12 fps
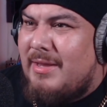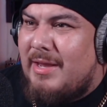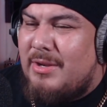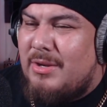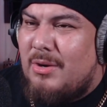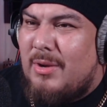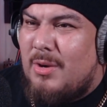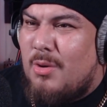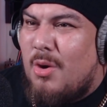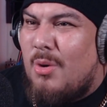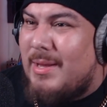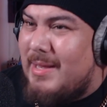and you know, and
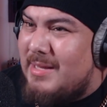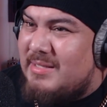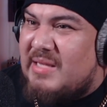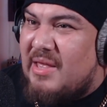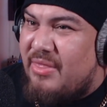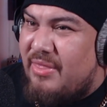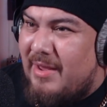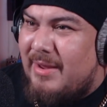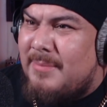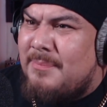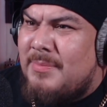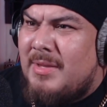go against that
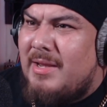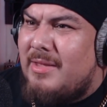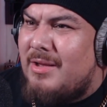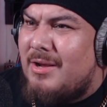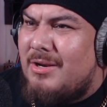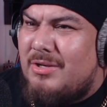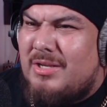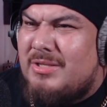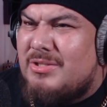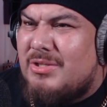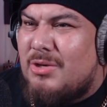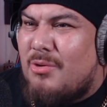thing and they're gonna they're
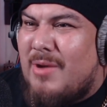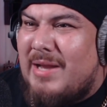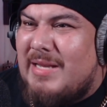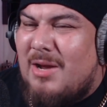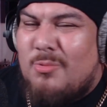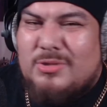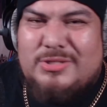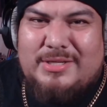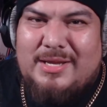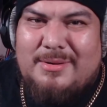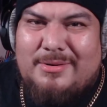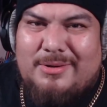just gonna crack down once
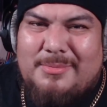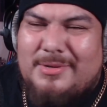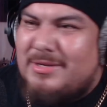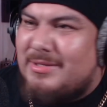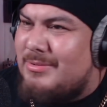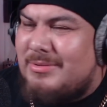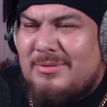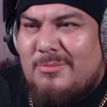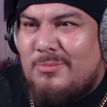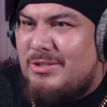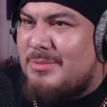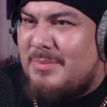again, you know, because
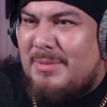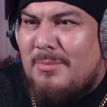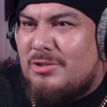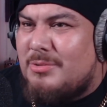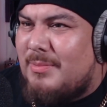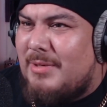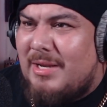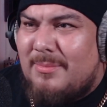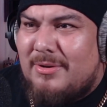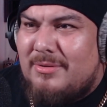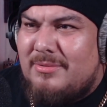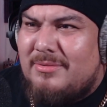we just be multiplying,
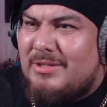bro.